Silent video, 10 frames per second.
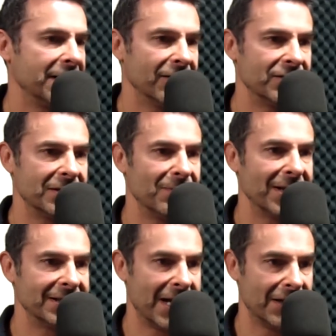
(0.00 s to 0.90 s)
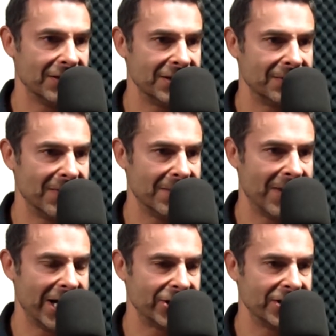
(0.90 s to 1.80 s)
gifts and my talents and my
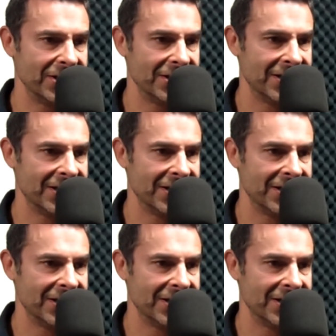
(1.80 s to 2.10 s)
passions?